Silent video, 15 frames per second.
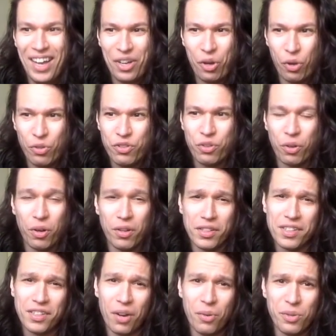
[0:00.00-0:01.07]

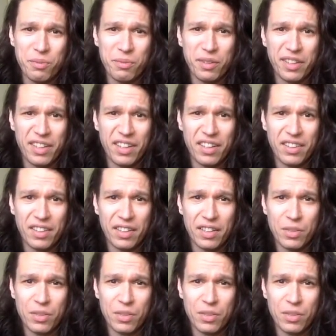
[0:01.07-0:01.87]
contrast ultimately, I think,